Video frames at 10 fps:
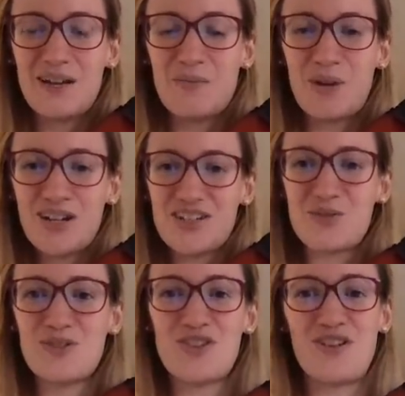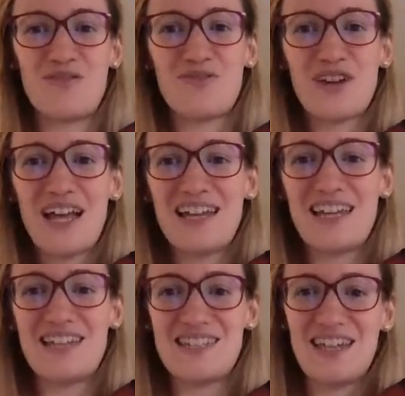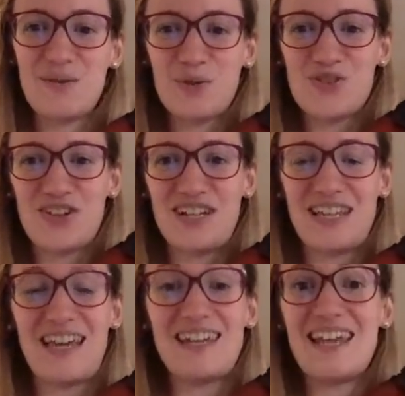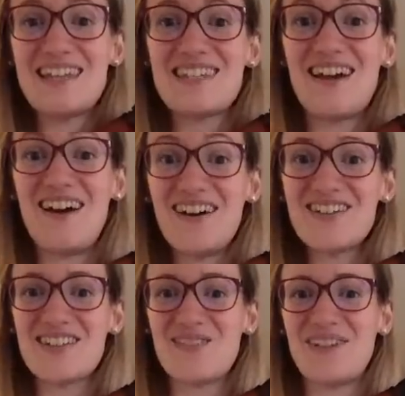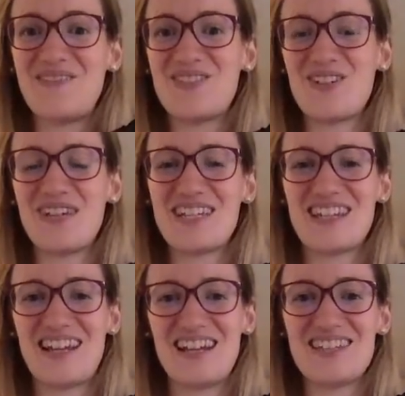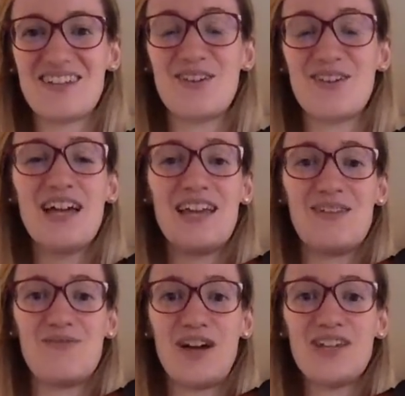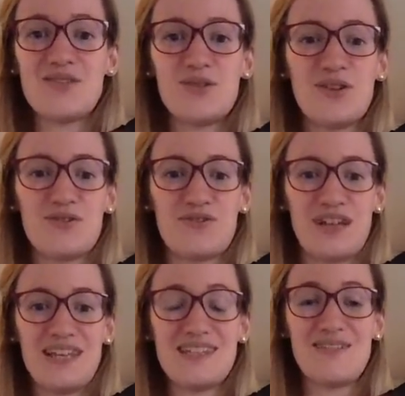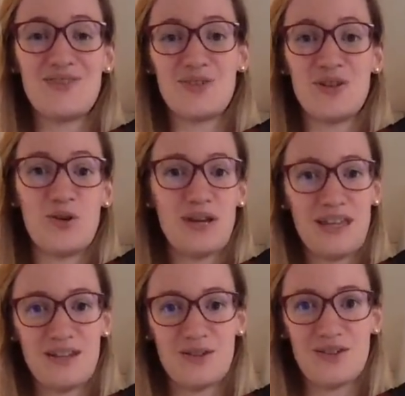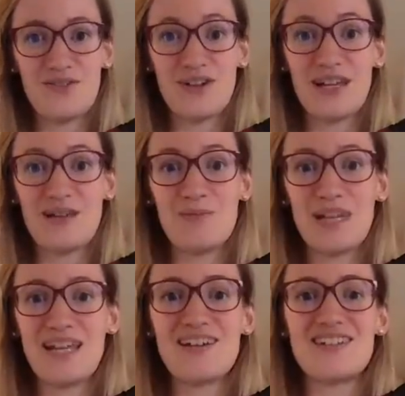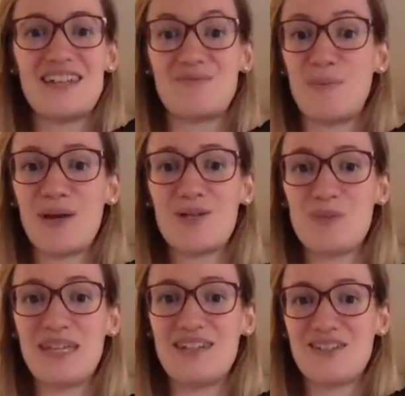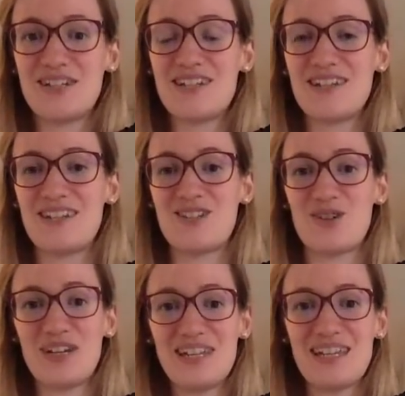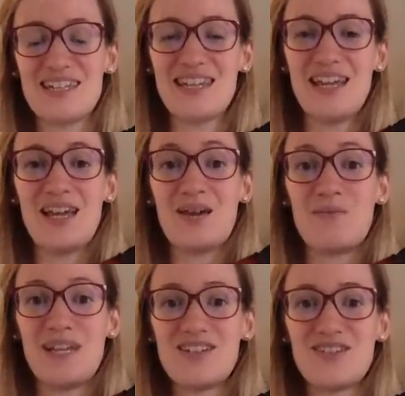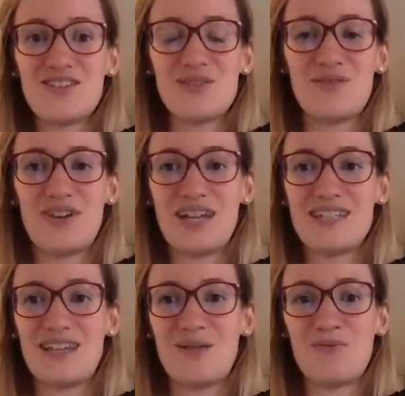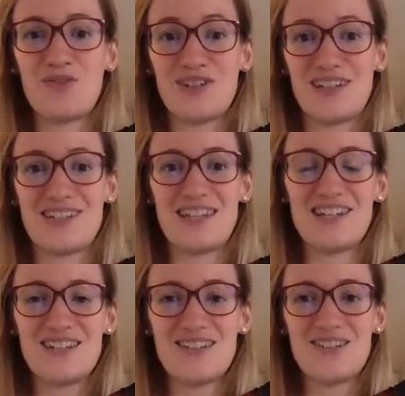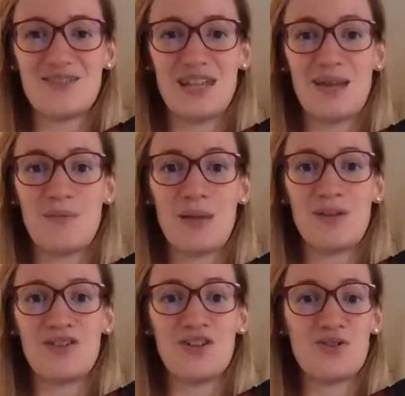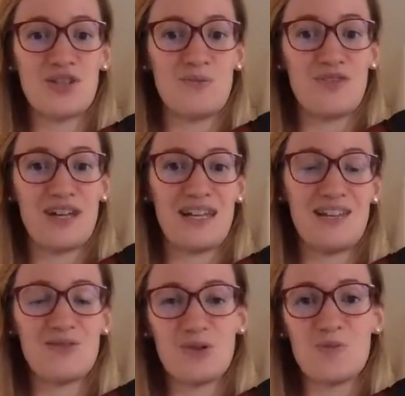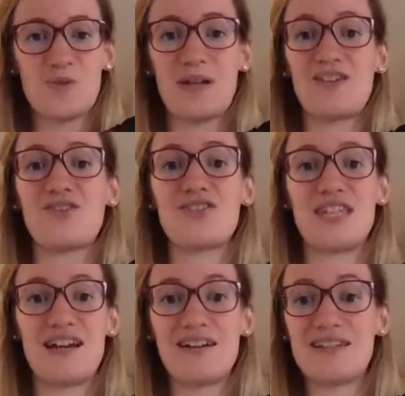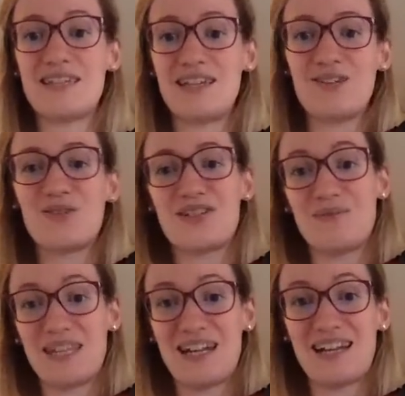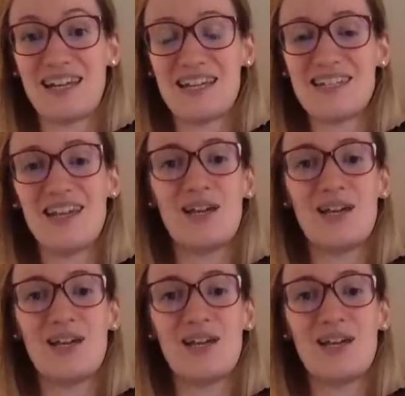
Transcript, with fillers: Marcus will join on Friday. Tia will join again. That's awesome. I'm so excited. So invite all your friends. If you know any other violin players that might be interested in joining this, make sure to invite them for the sessions today. Maybe you know some violin groups where you could share this in or something like that.